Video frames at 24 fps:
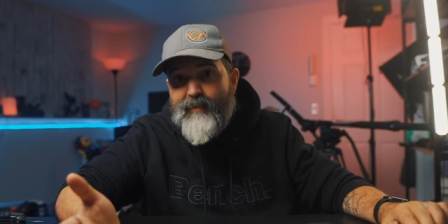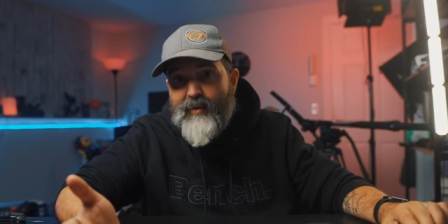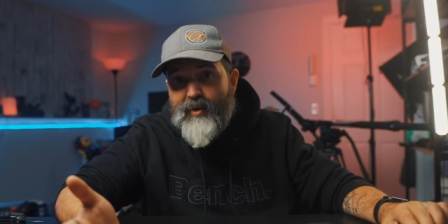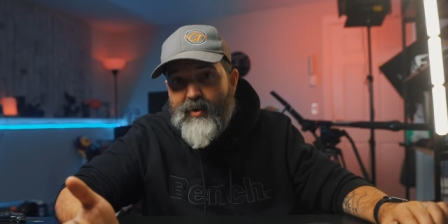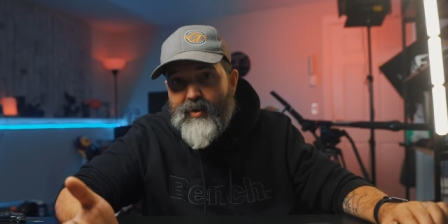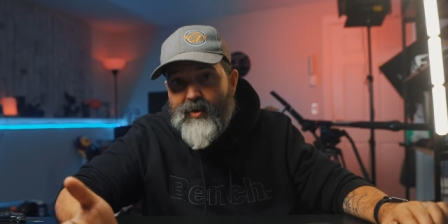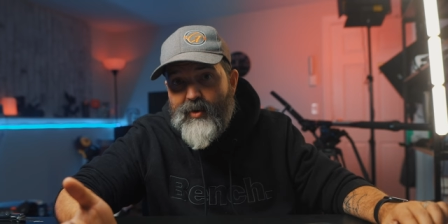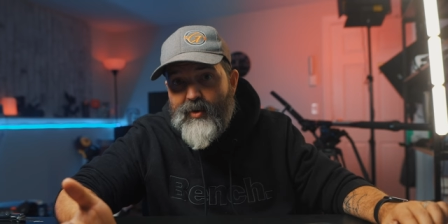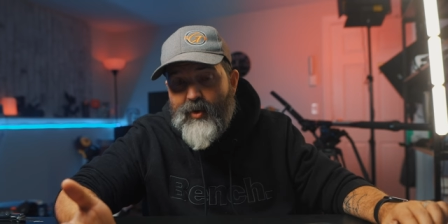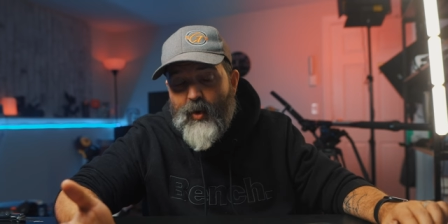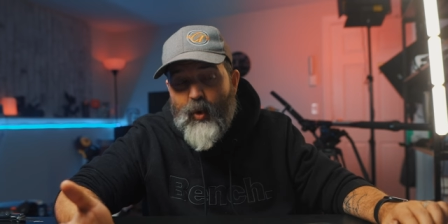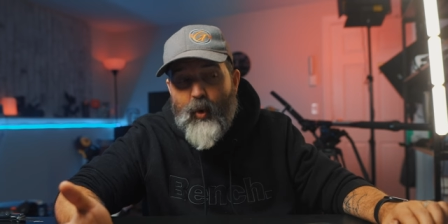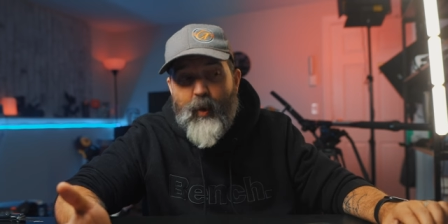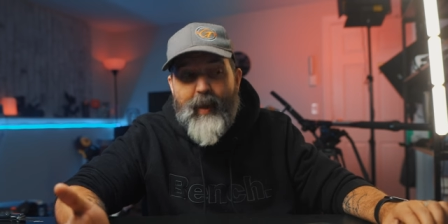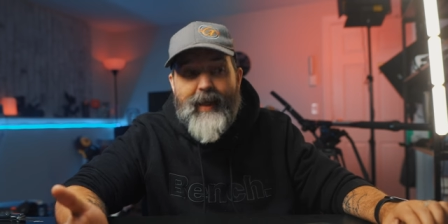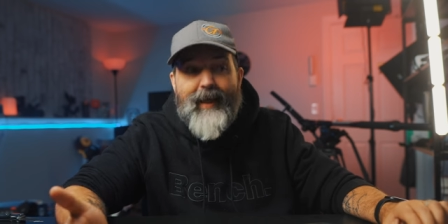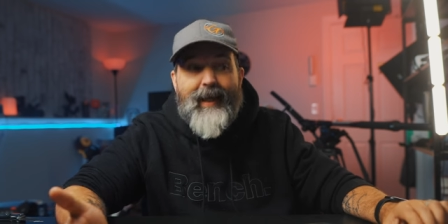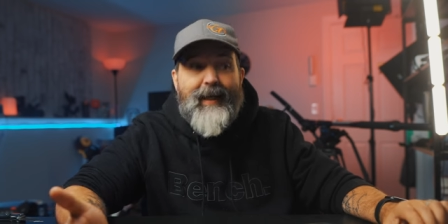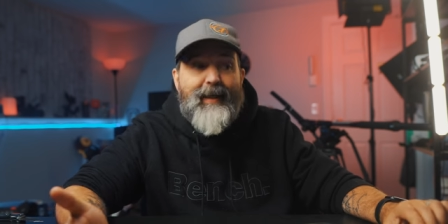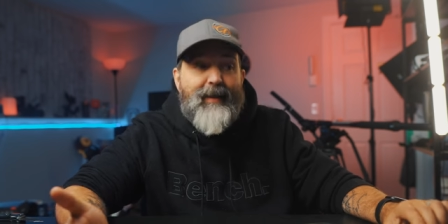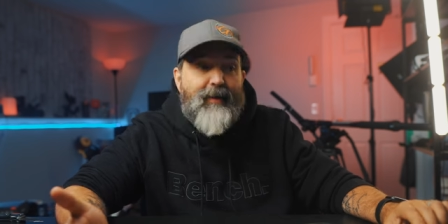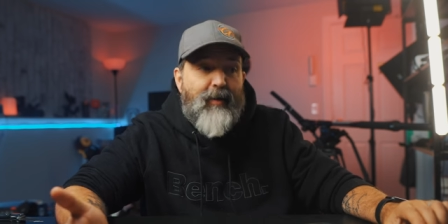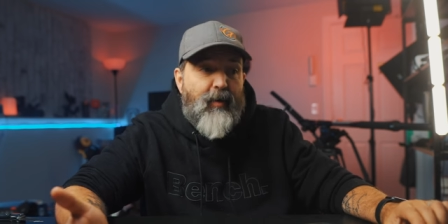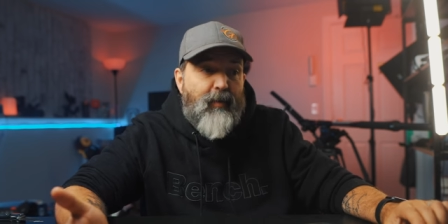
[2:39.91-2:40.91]
Sorry,
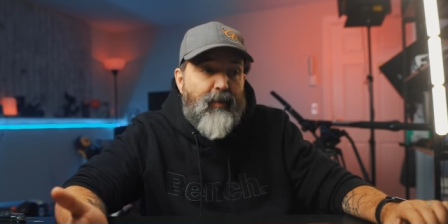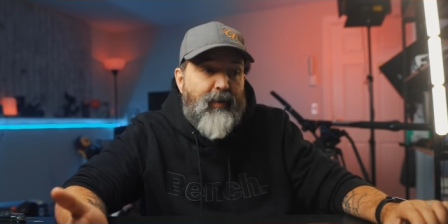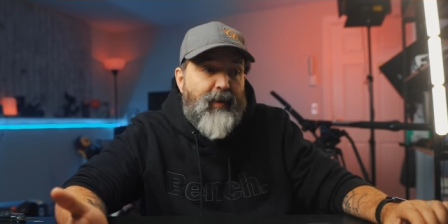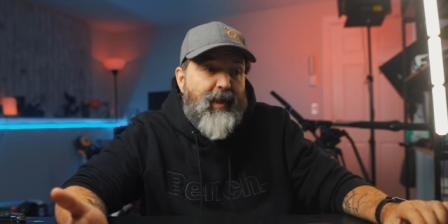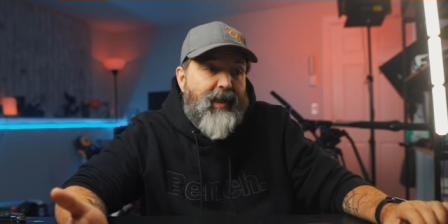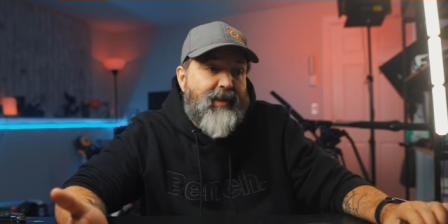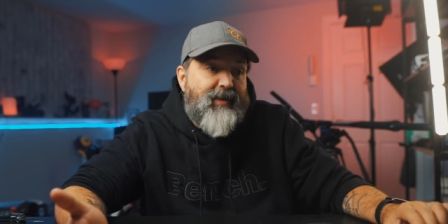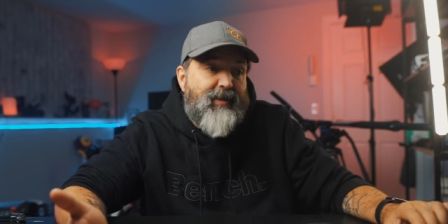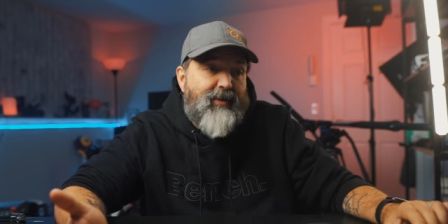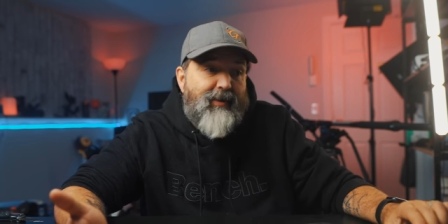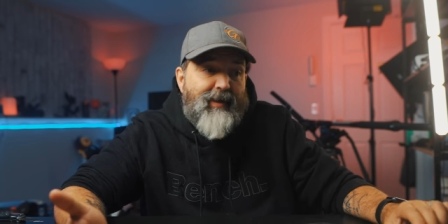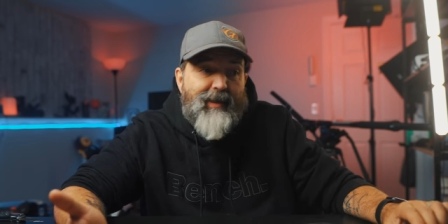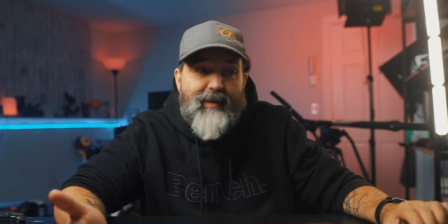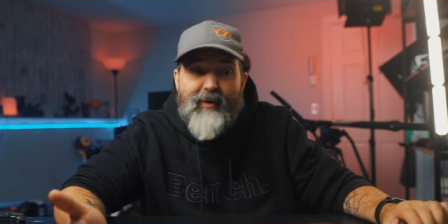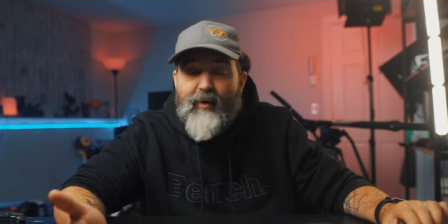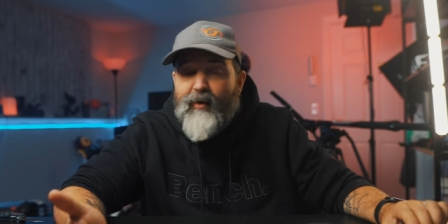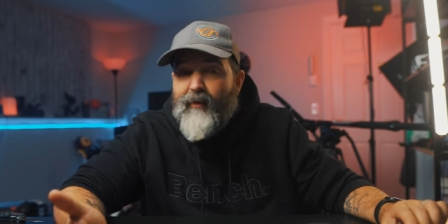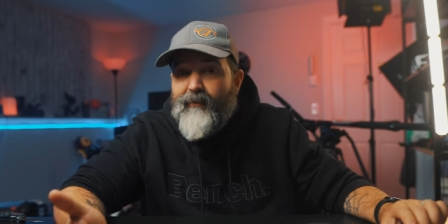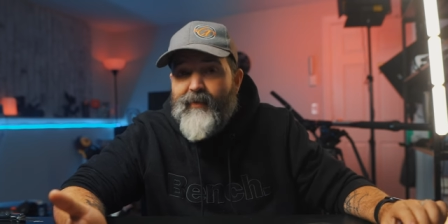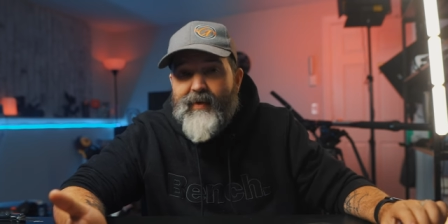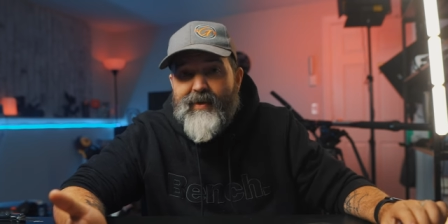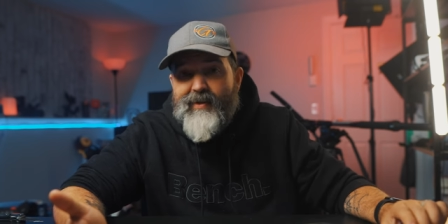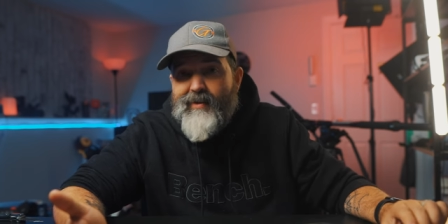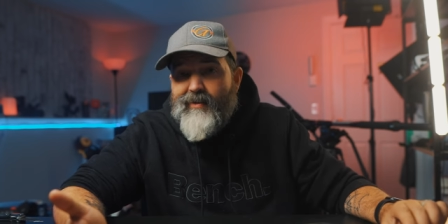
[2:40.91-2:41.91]
I don't necessarily know
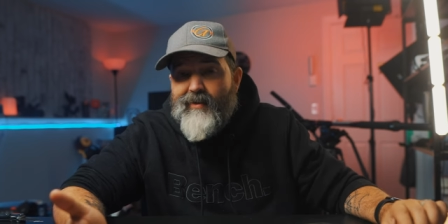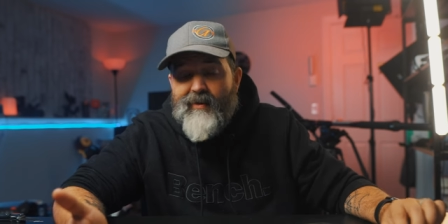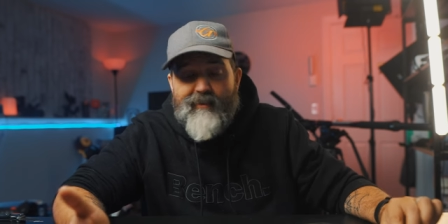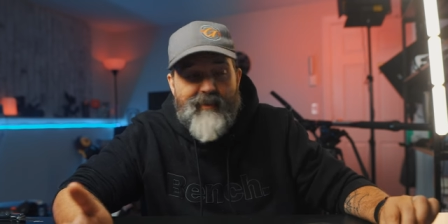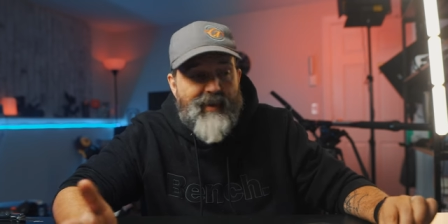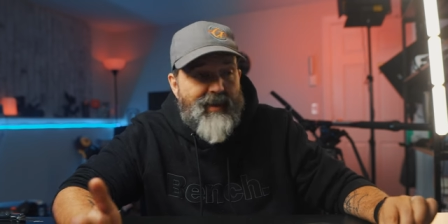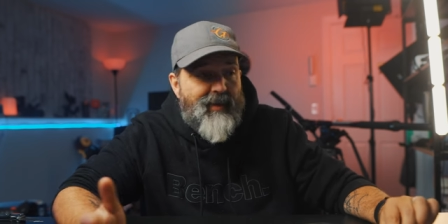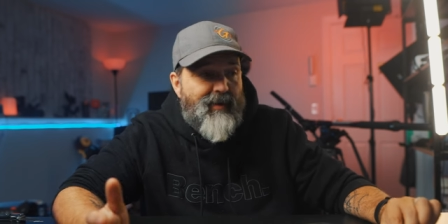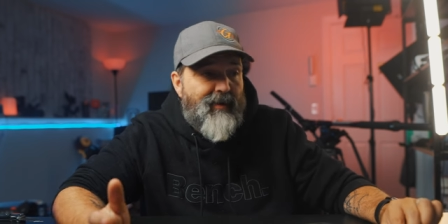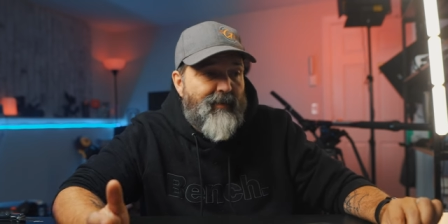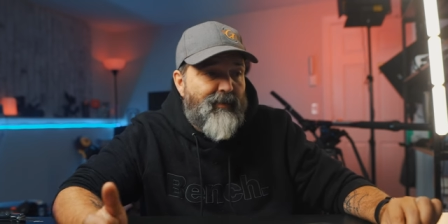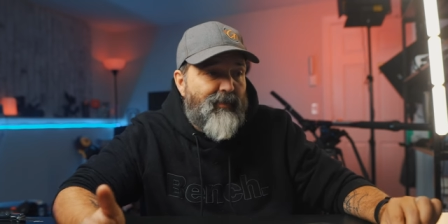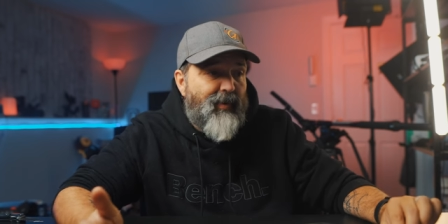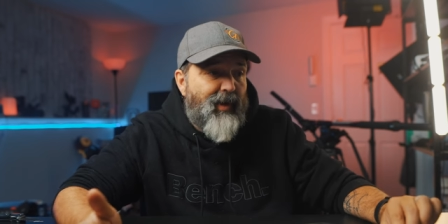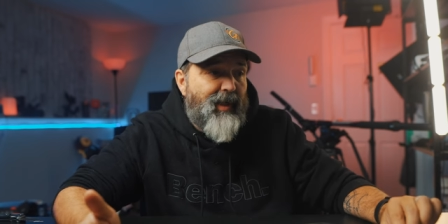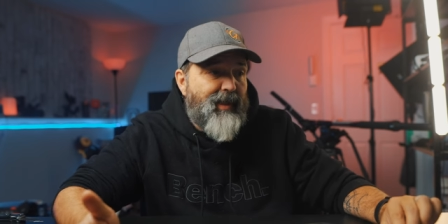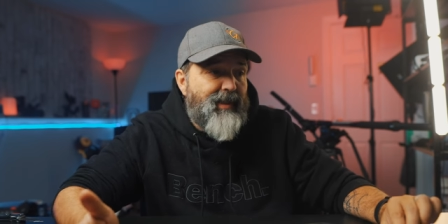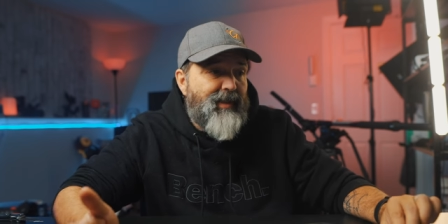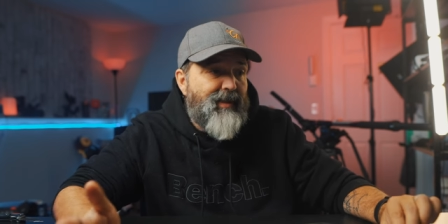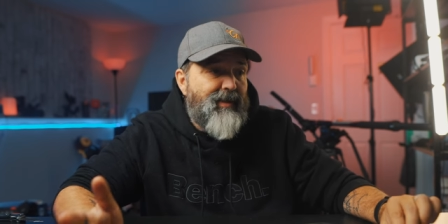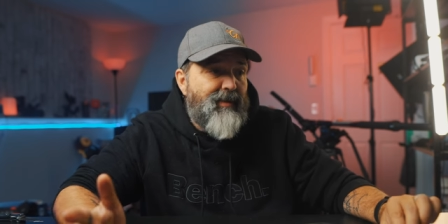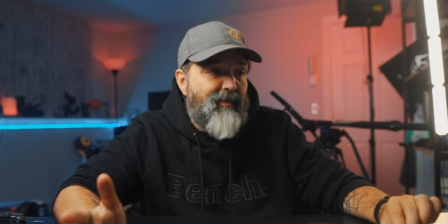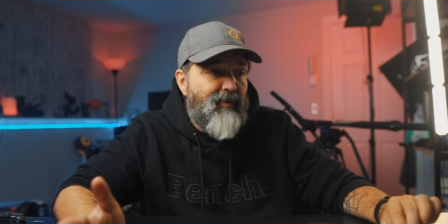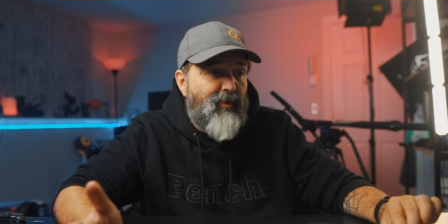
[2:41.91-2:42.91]
if this is going to be their
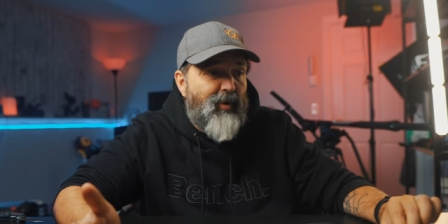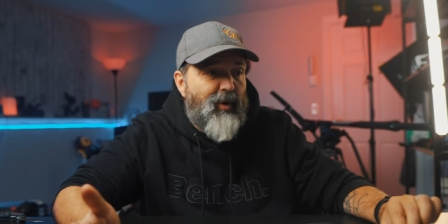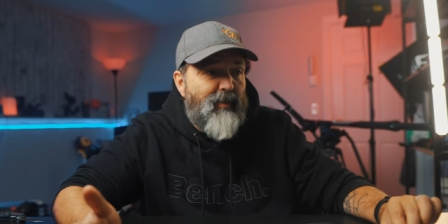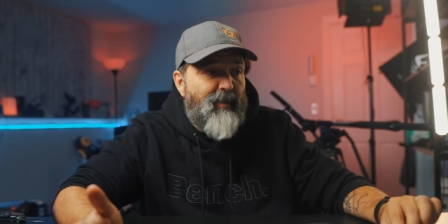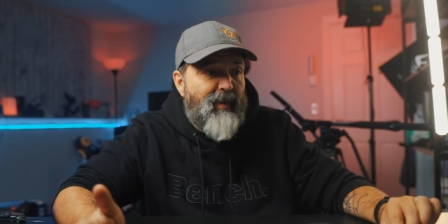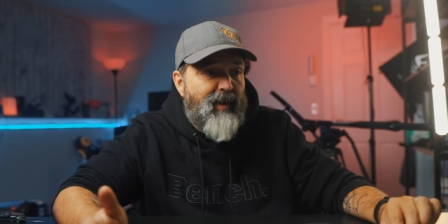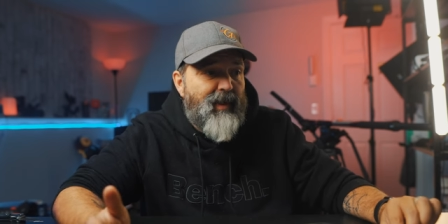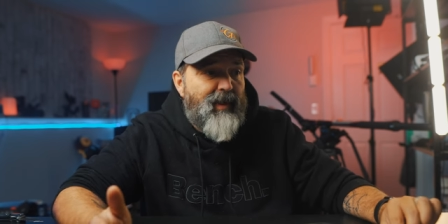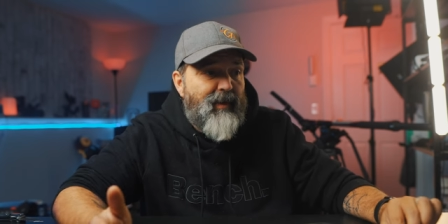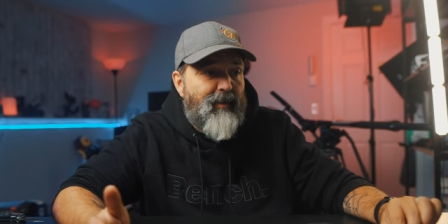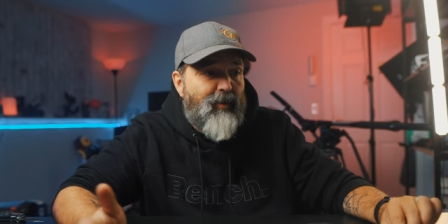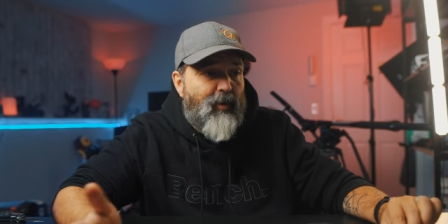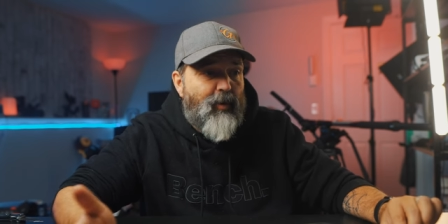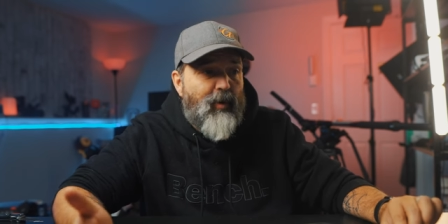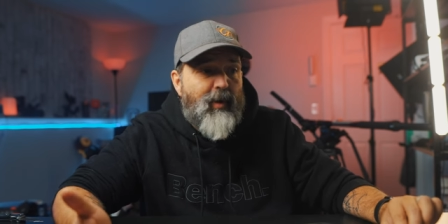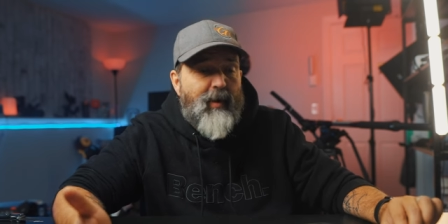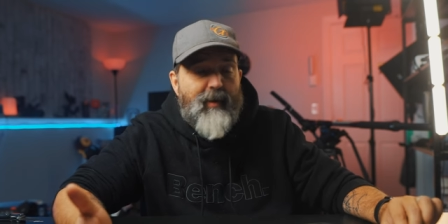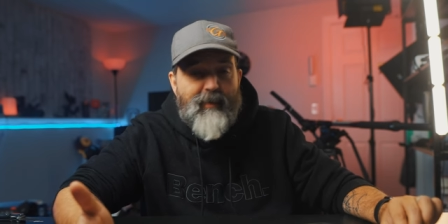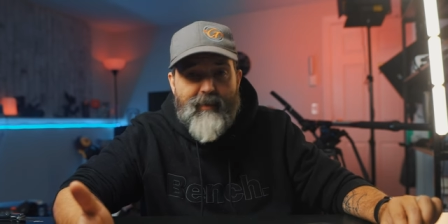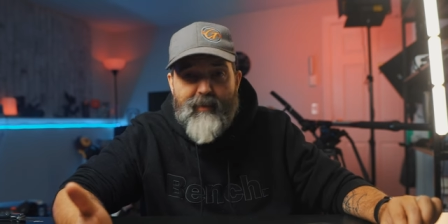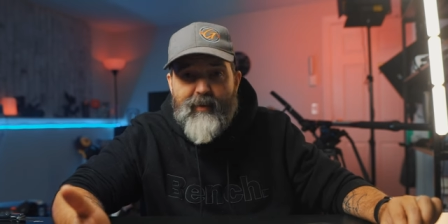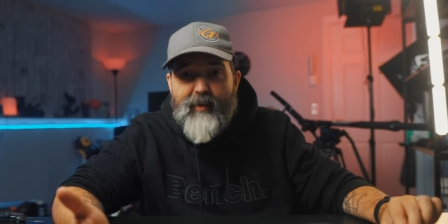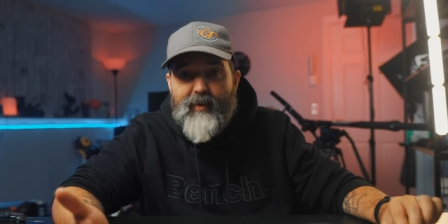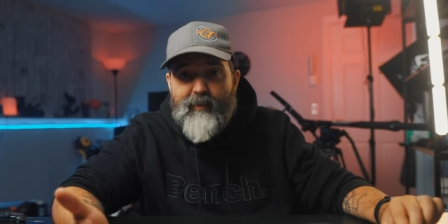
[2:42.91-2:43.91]
price normally
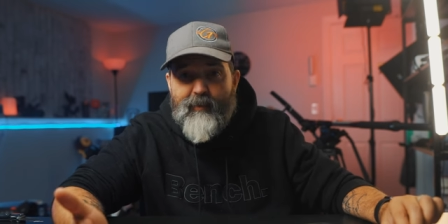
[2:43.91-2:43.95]
or